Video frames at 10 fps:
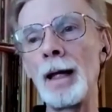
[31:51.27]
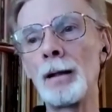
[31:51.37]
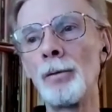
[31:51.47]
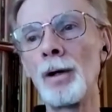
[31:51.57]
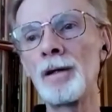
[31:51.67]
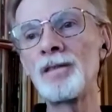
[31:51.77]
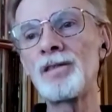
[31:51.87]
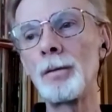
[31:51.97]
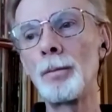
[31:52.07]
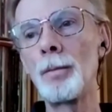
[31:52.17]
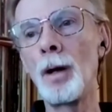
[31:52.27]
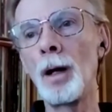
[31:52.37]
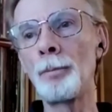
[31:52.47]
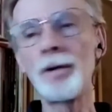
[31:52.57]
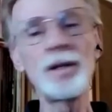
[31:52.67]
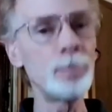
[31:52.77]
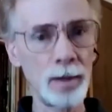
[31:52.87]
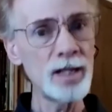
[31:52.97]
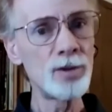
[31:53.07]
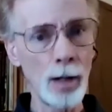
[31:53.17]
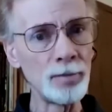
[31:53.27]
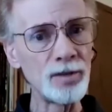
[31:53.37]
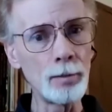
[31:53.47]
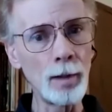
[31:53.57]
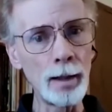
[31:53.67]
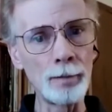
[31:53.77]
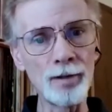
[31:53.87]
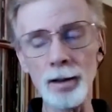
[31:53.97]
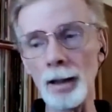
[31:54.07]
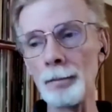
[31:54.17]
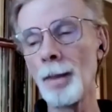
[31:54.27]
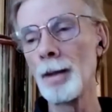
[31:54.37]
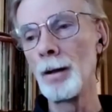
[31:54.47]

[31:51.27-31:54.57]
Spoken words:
And it was Prince playing drums on everything.